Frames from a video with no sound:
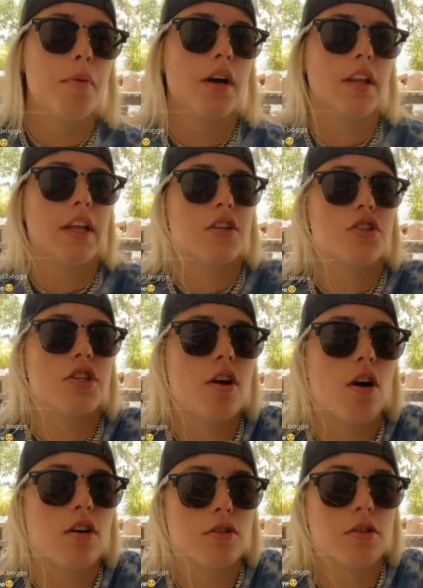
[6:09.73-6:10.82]
but, like, she
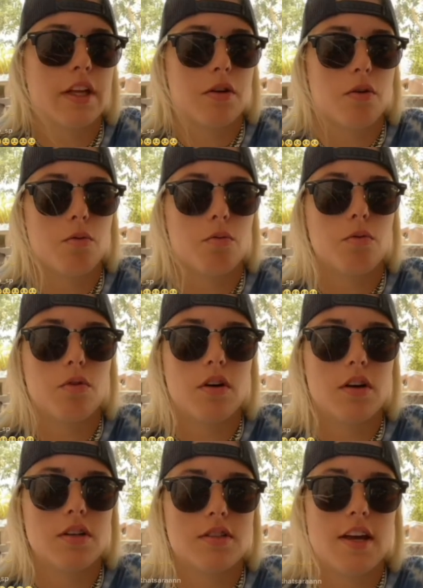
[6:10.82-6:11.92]
also, like,
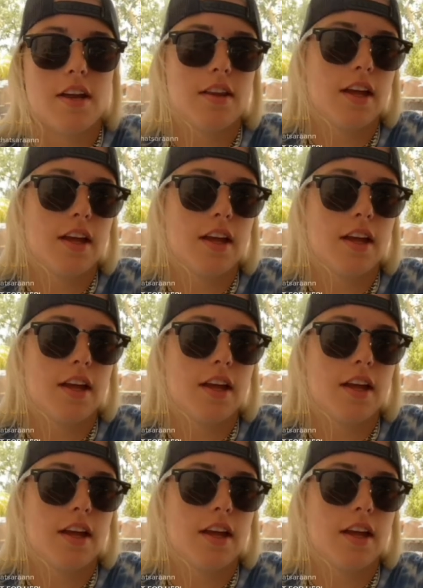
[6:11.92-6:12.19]
said,